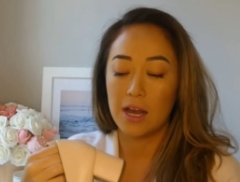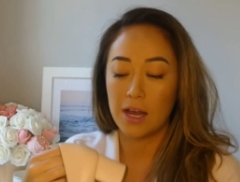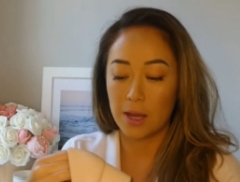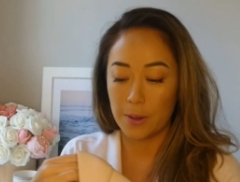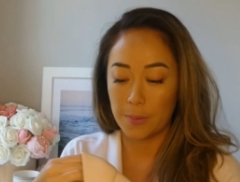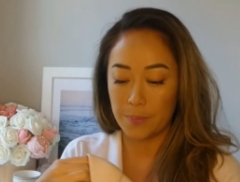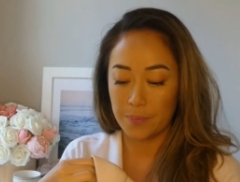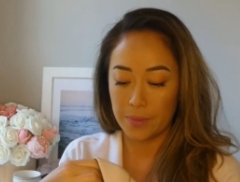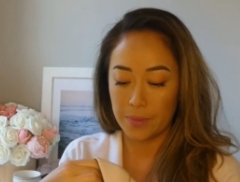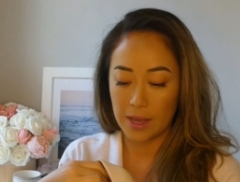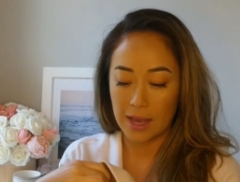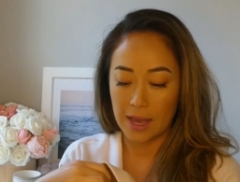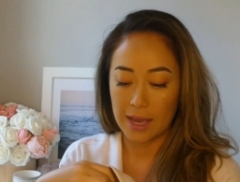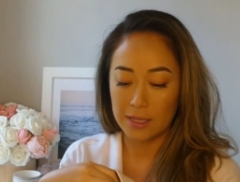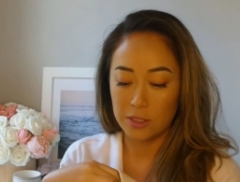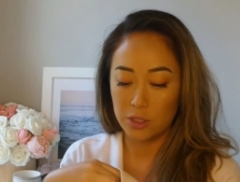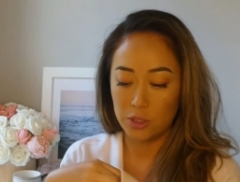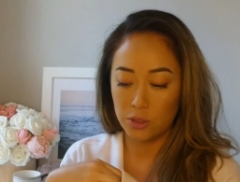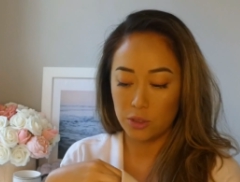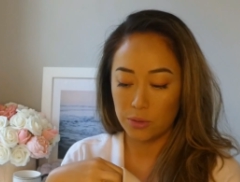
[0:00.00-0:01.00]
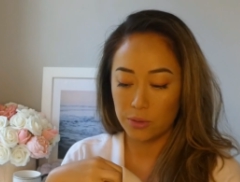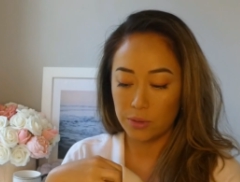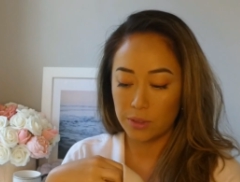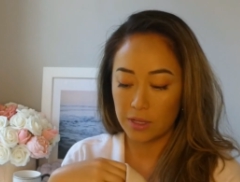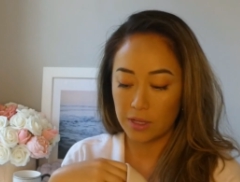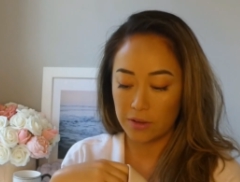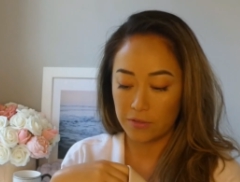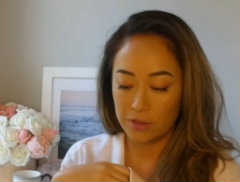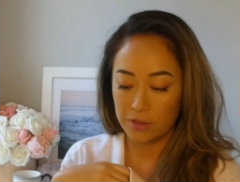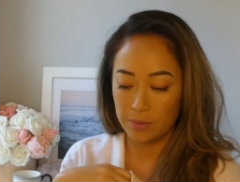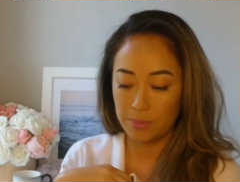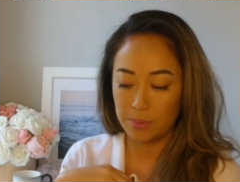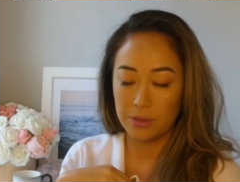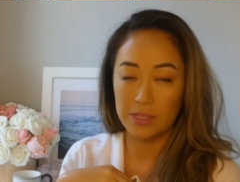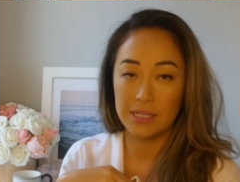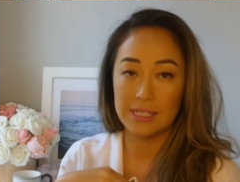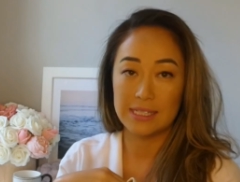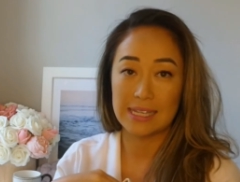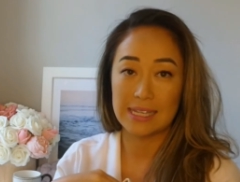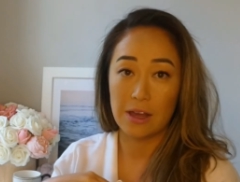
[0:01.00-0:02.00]
Um, I do love to
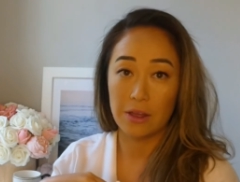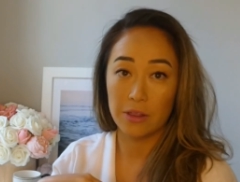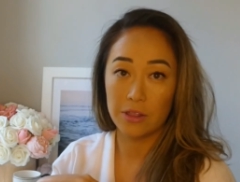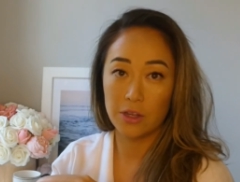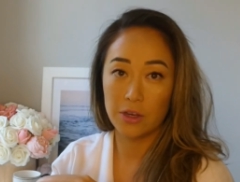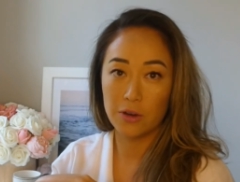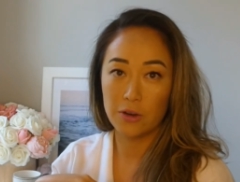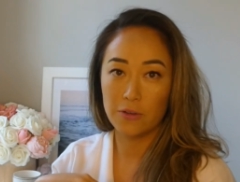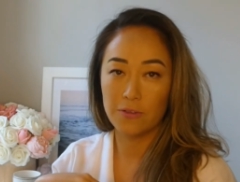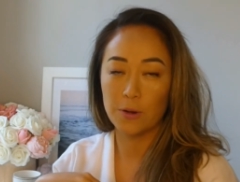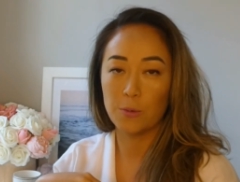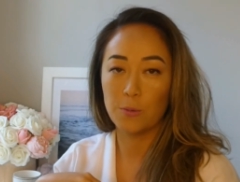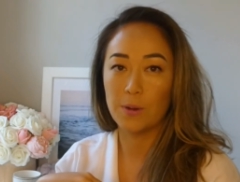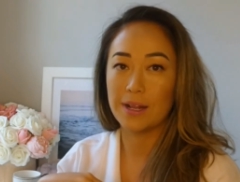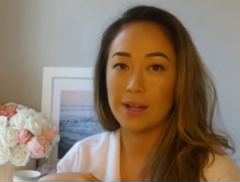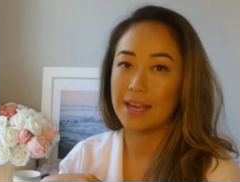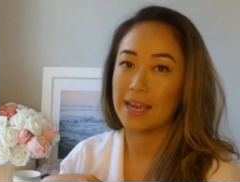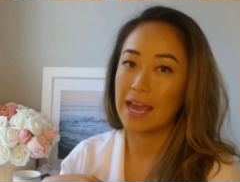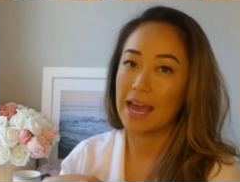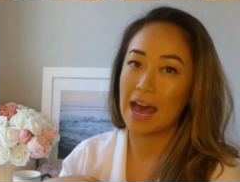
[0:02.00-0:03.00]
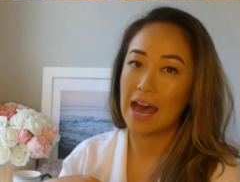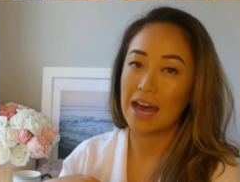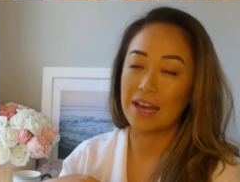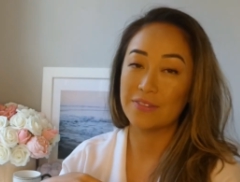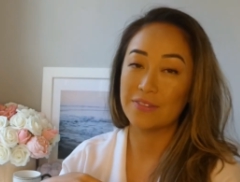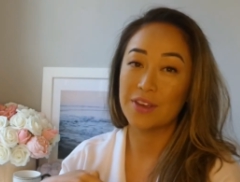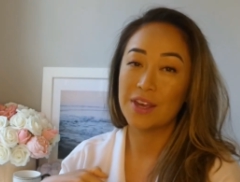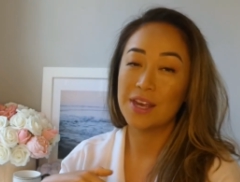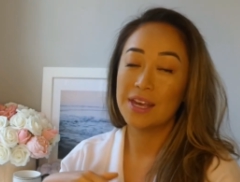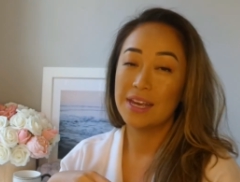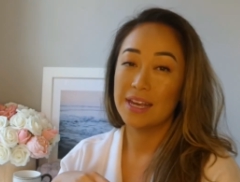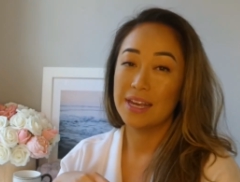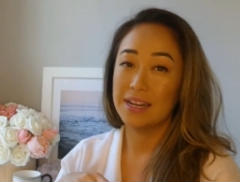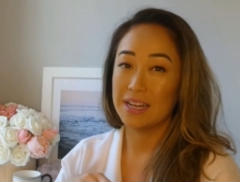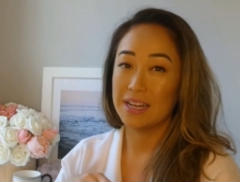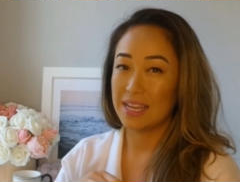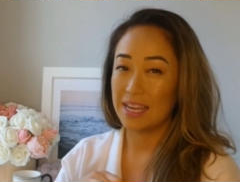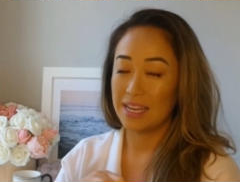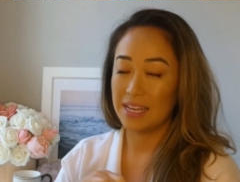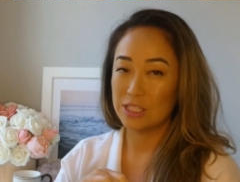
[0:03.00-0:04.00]
pull these out though for when I have an
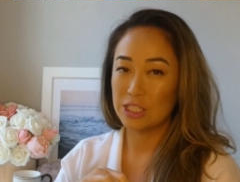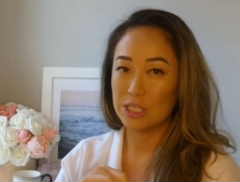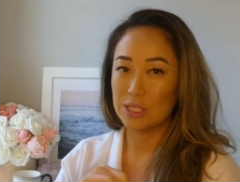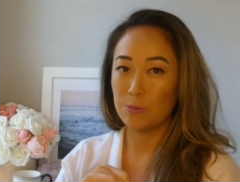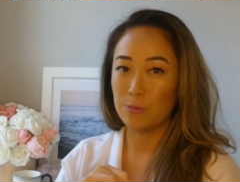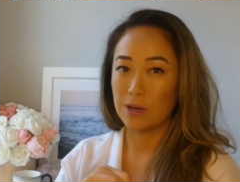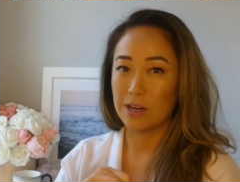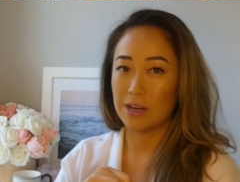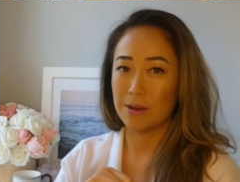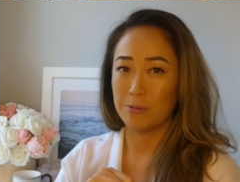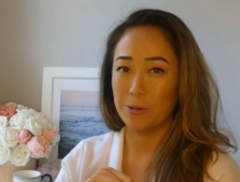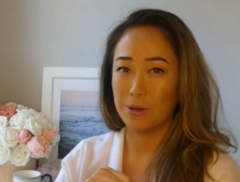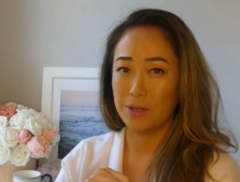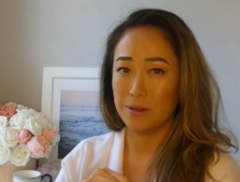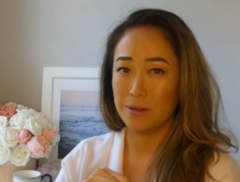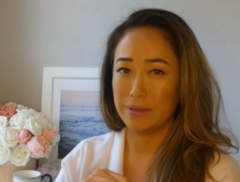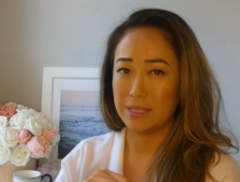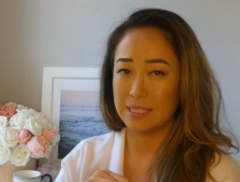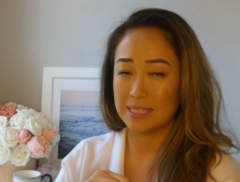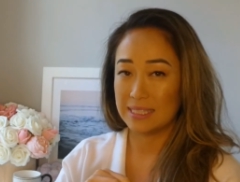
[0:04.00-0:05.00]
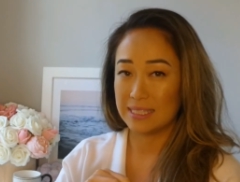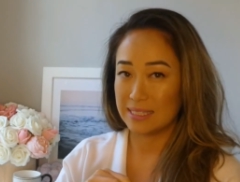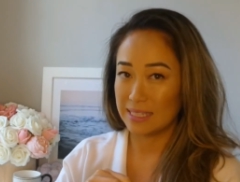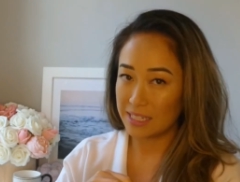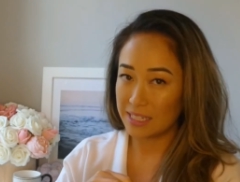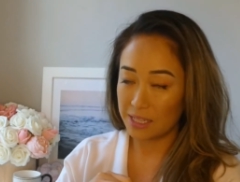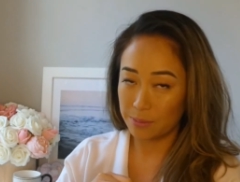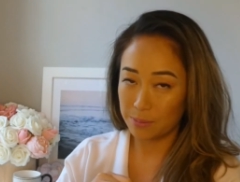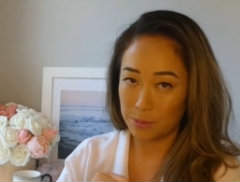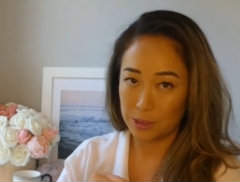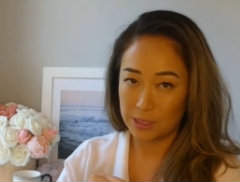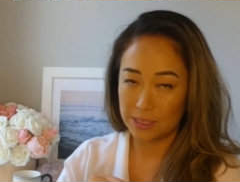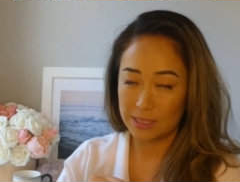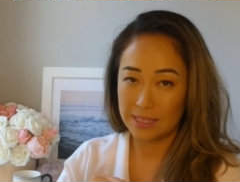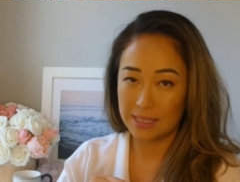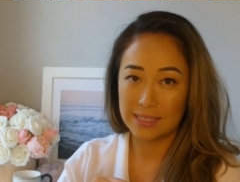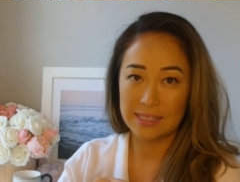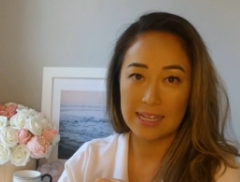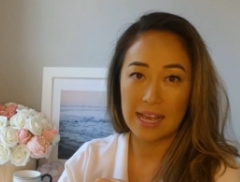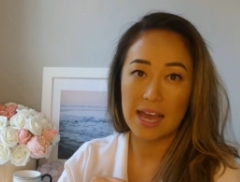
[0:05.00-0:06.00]
occasion where I'm going to be sitting most
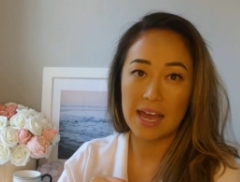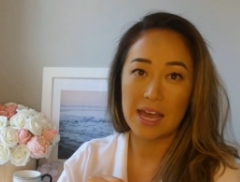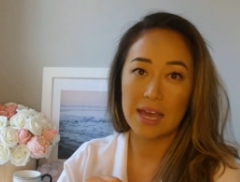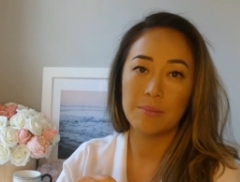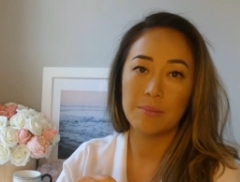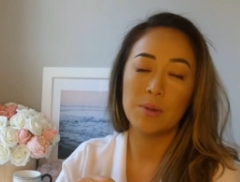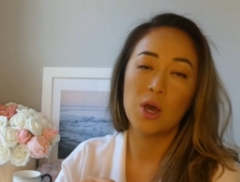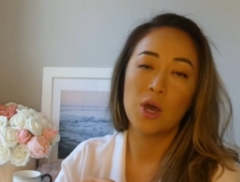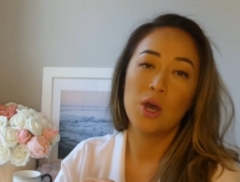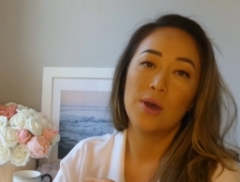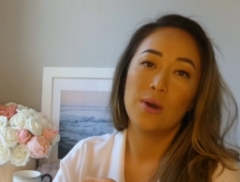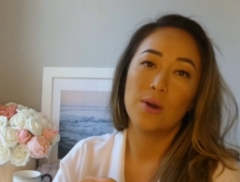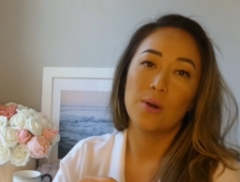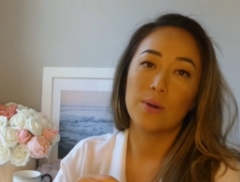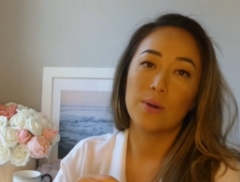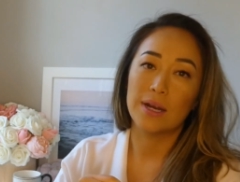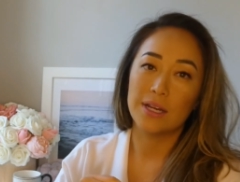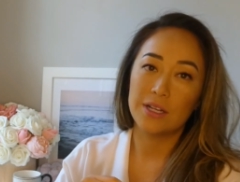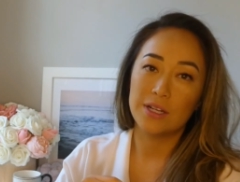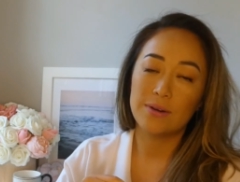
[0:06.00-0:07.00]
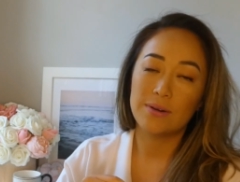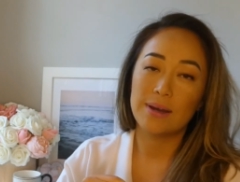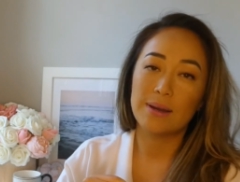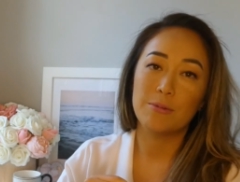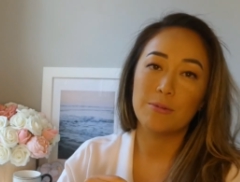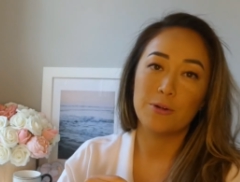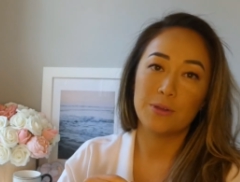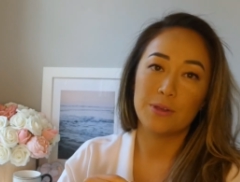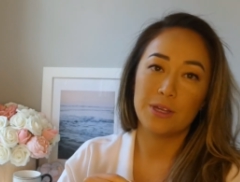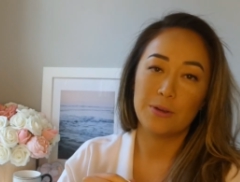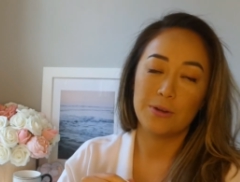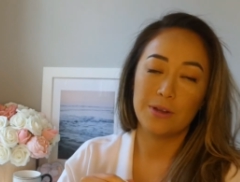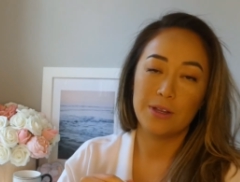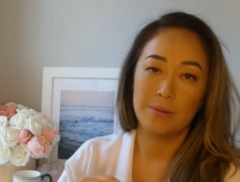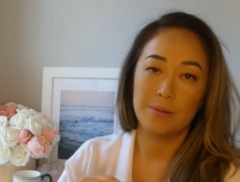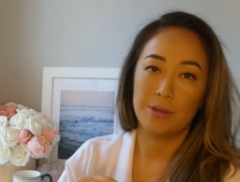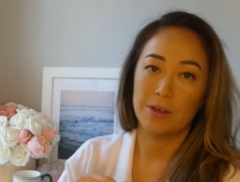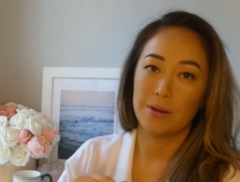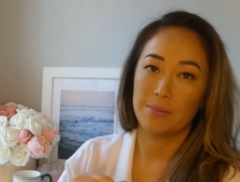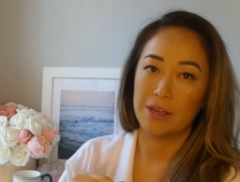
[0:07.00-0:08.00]
of the time, or I know I'm only going
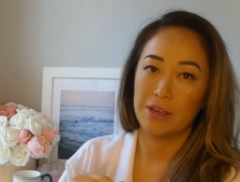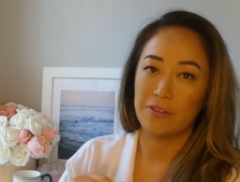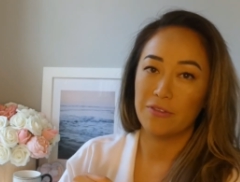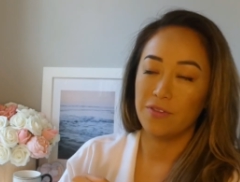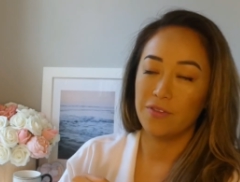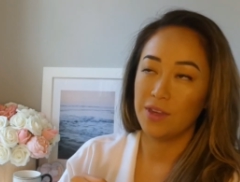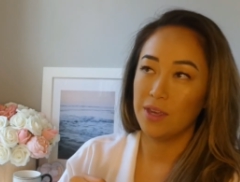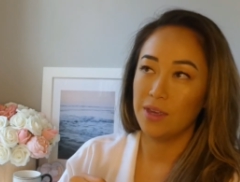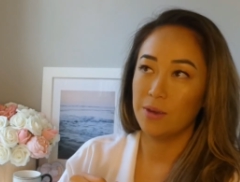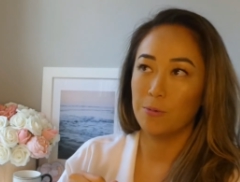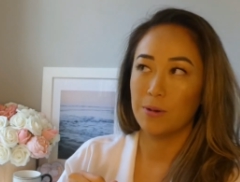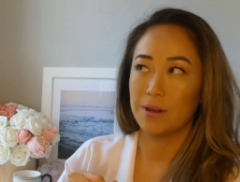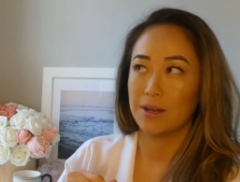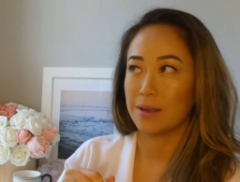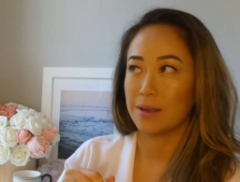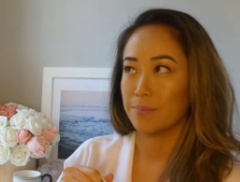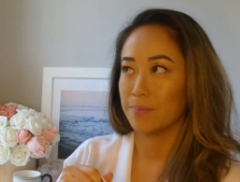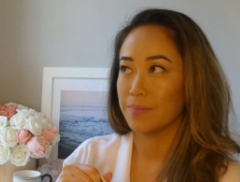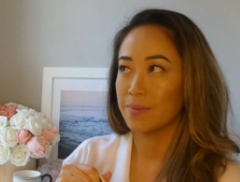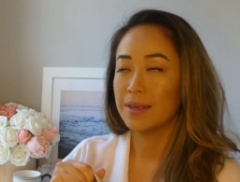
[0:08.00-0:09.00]
to be on my feet when I'm